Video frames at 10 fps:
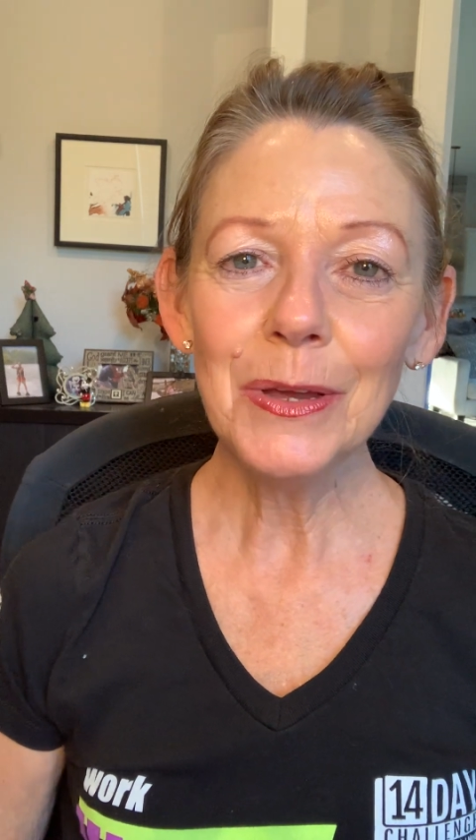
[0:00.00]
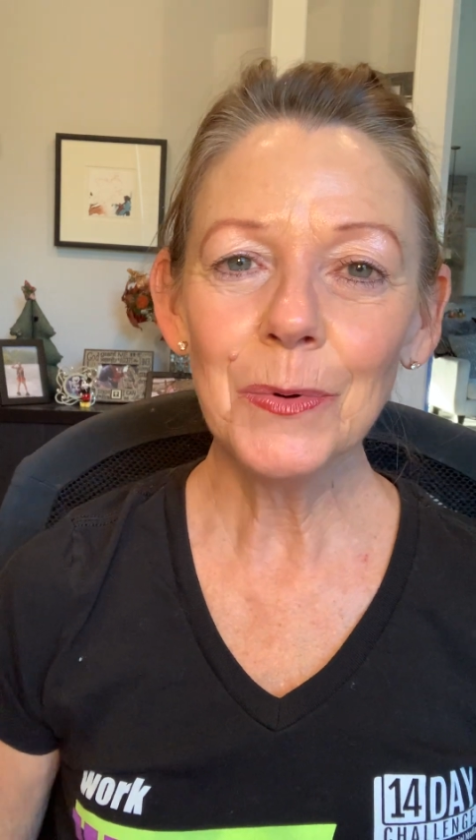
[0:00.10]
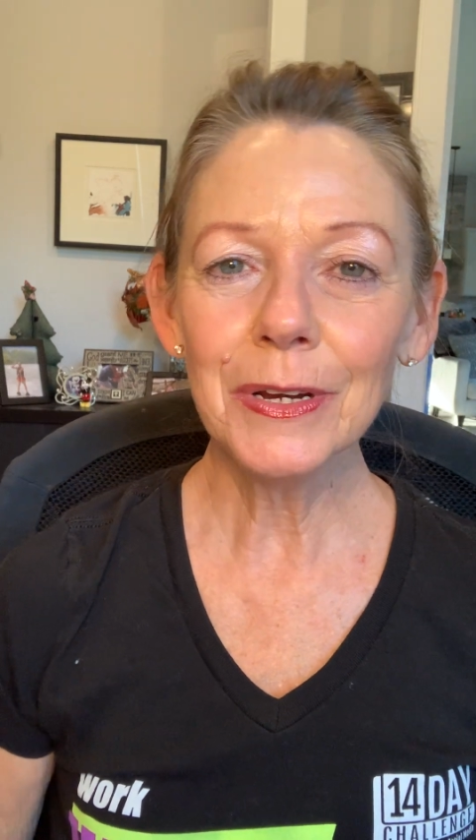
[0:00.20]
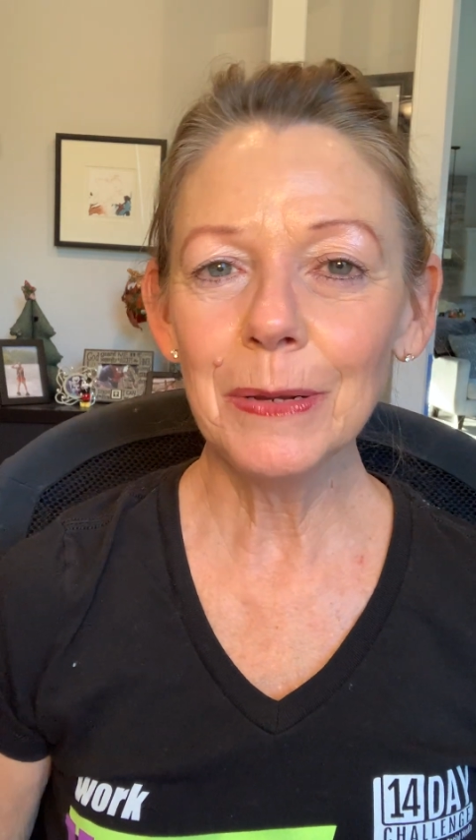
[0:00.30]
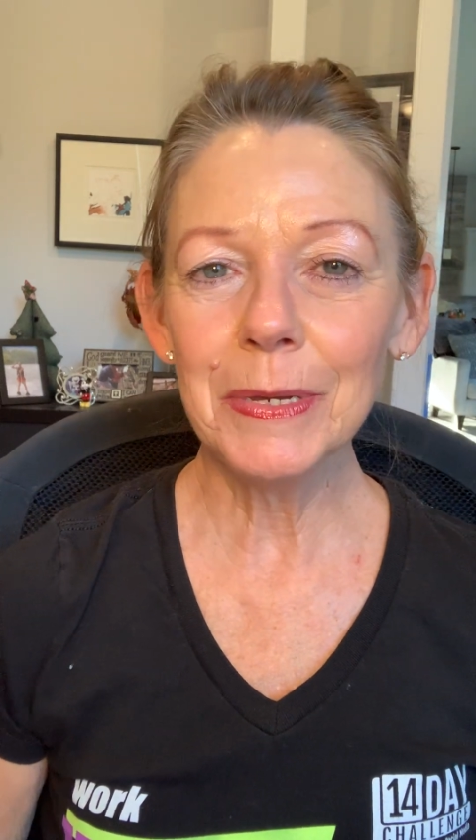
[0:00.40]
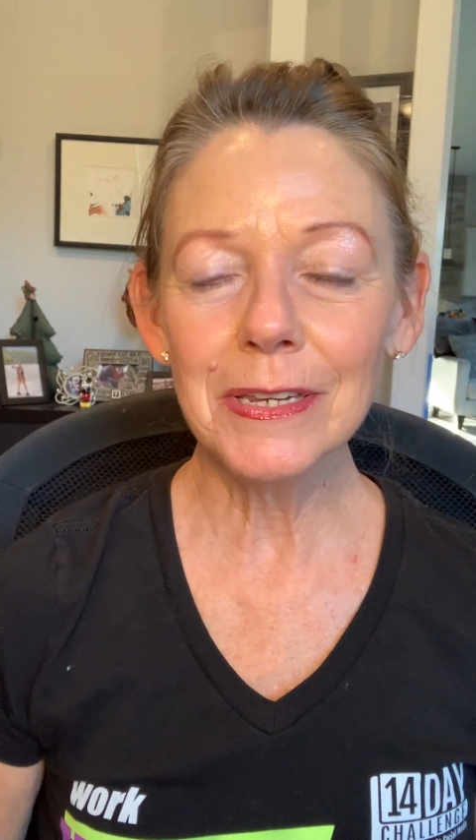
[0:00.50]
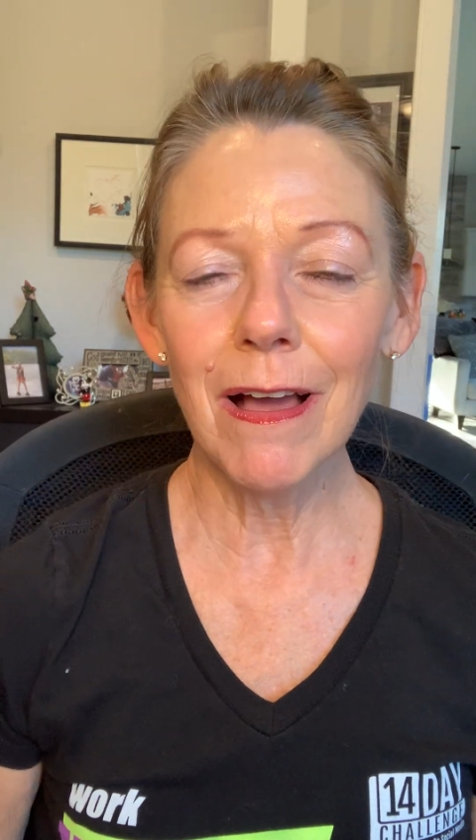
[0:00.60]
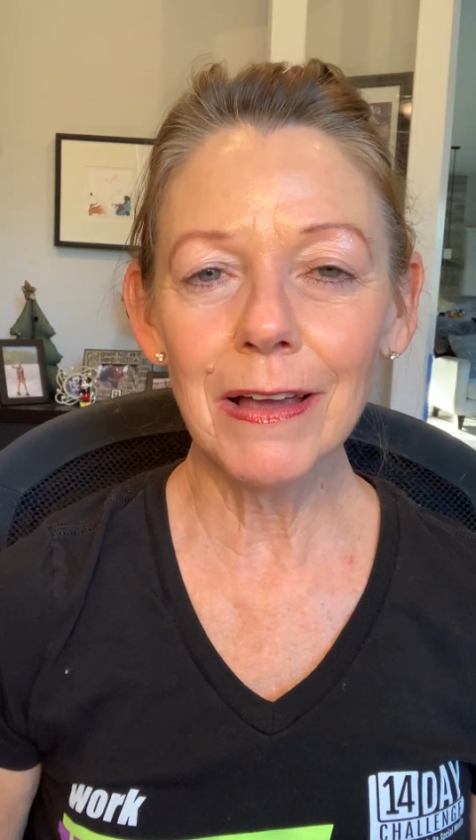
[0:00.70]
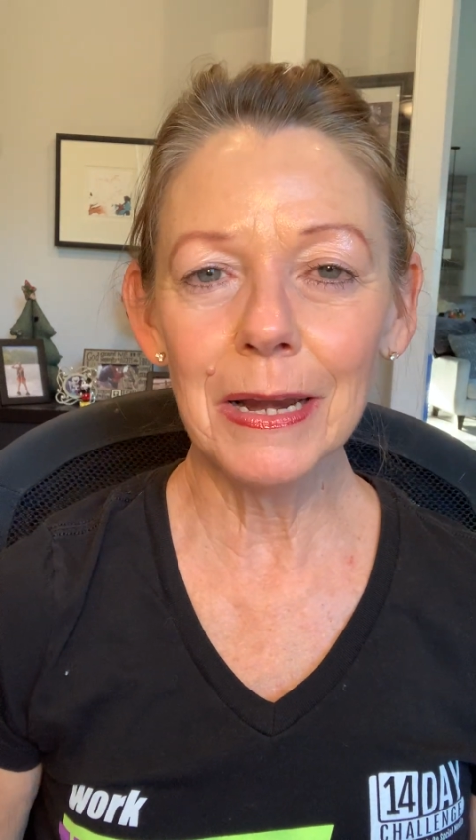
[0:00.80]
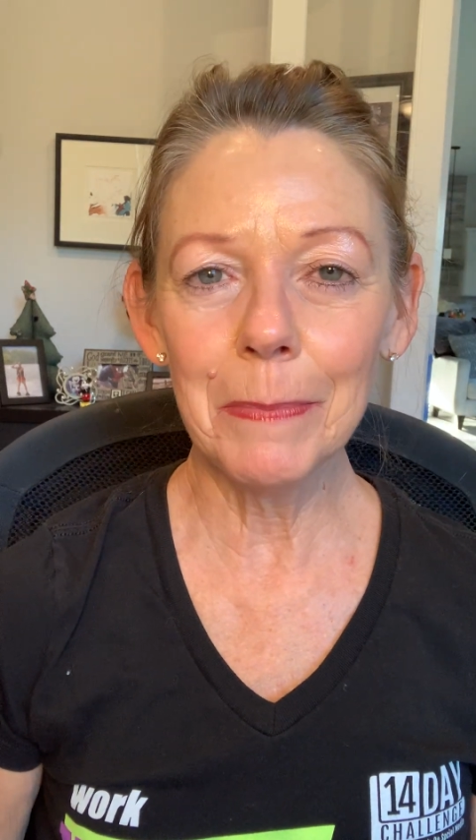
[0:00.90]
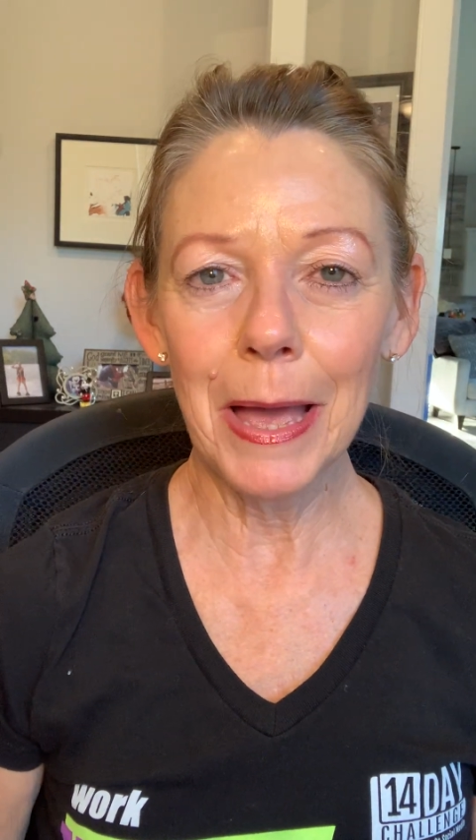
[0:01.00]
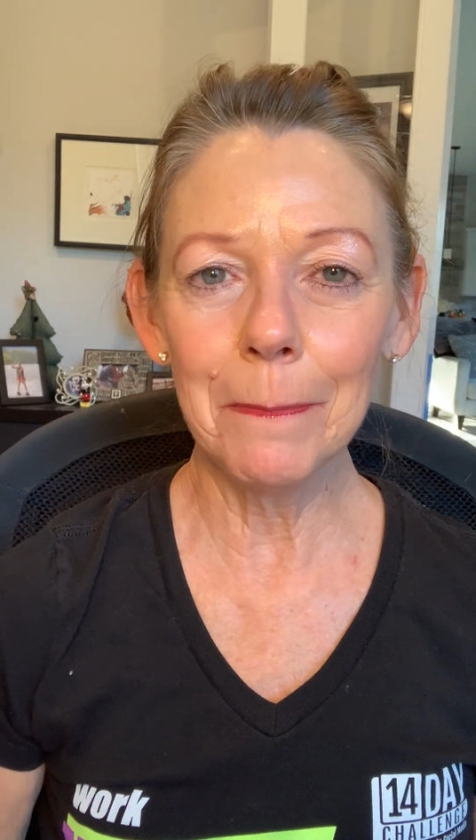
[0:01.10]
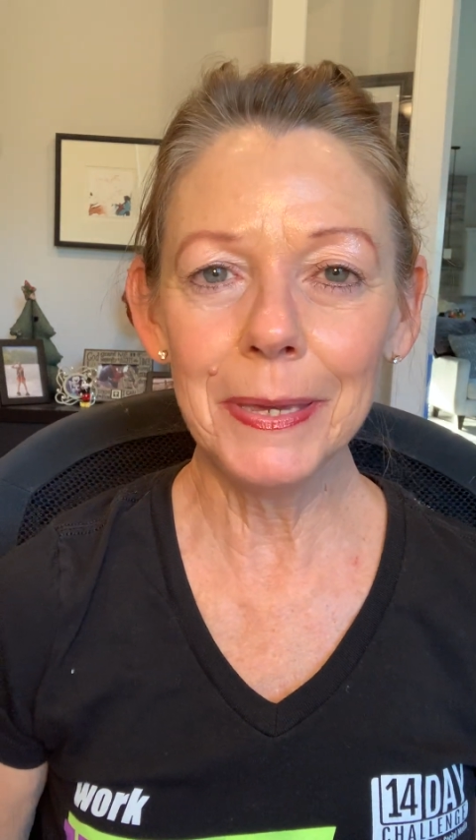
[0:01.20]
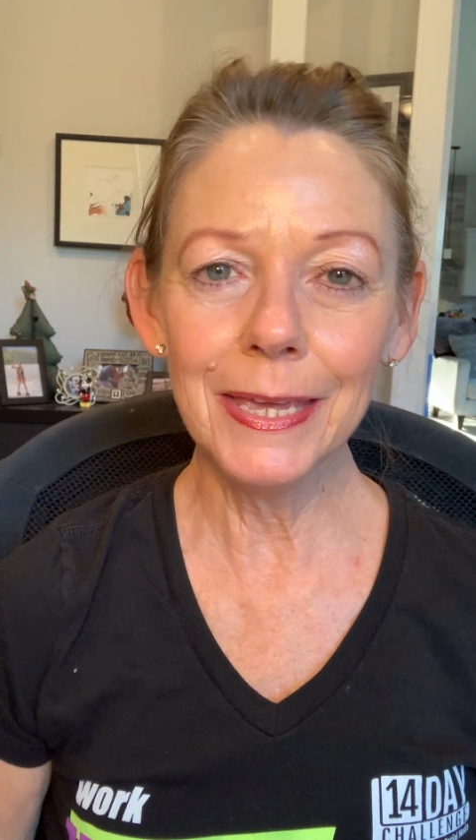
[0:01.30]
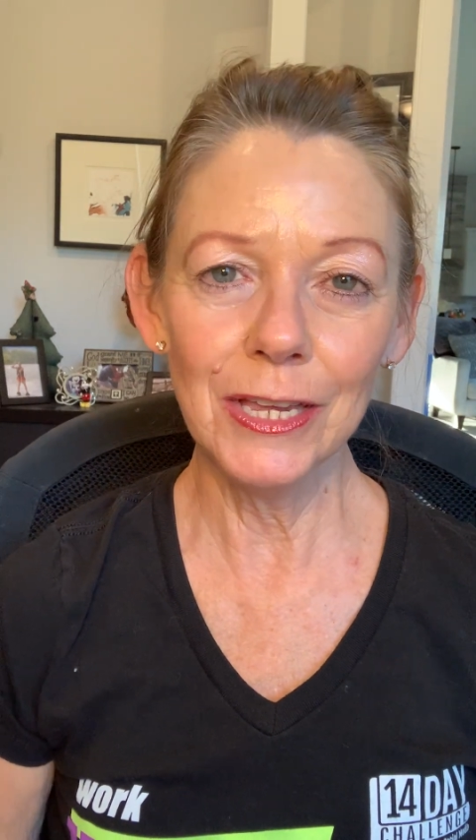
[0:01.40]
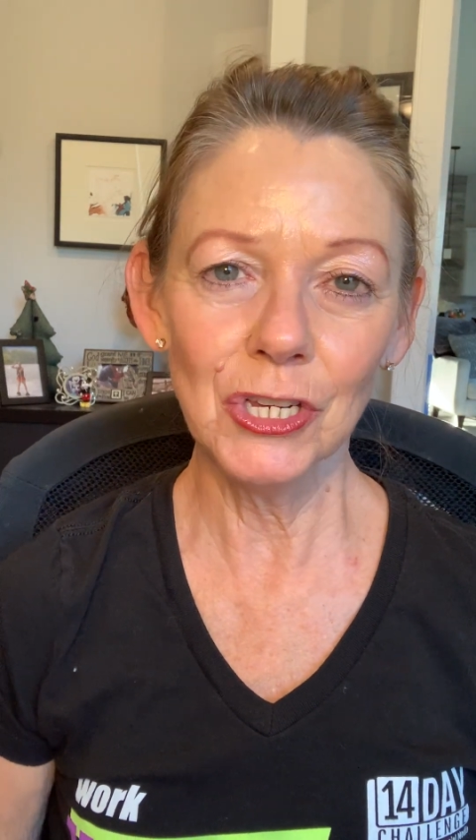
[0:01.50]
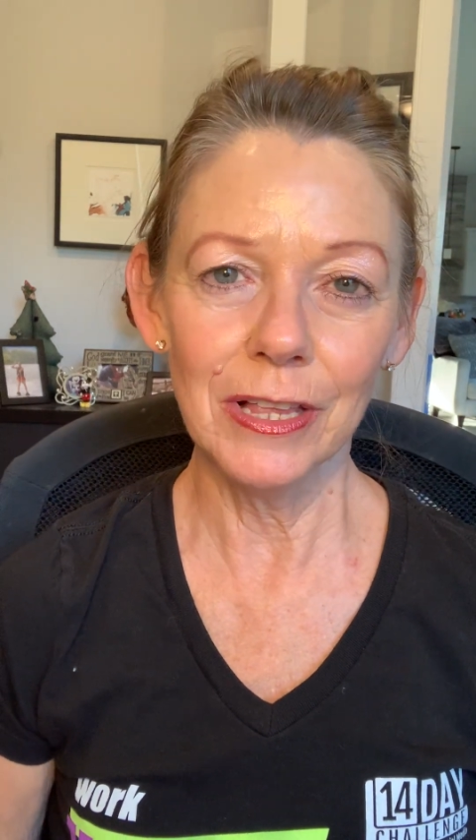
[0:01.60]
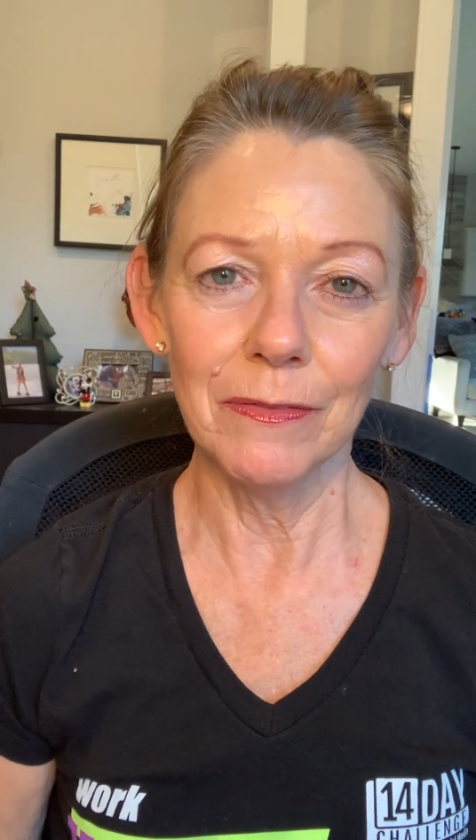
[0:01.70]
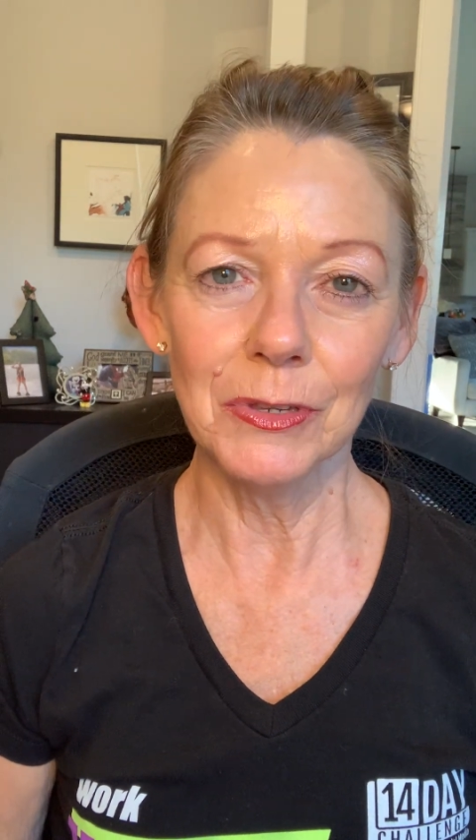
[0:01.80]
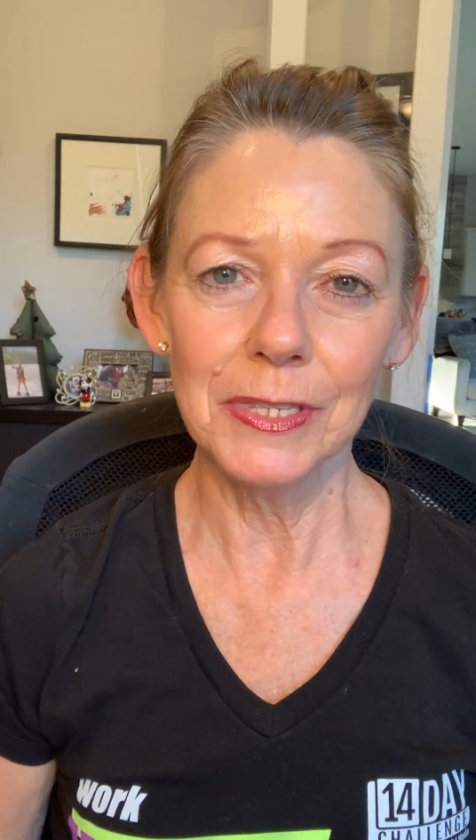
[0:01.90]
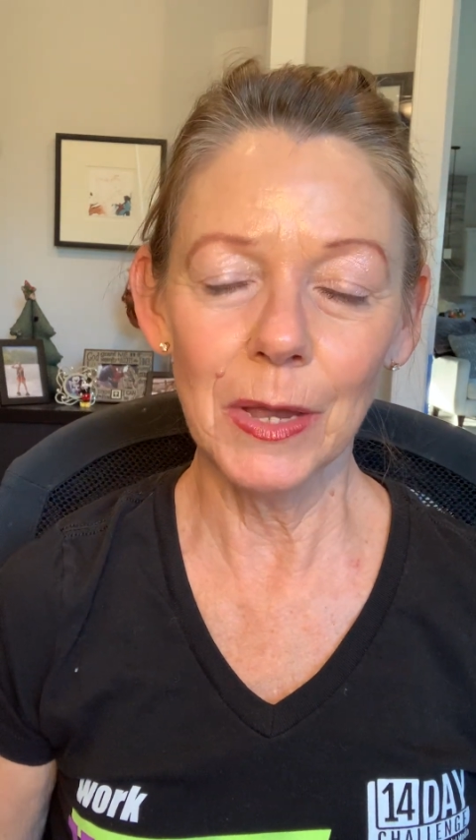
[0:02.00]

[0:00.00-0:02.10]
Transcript: we're going to be talking about pH levels.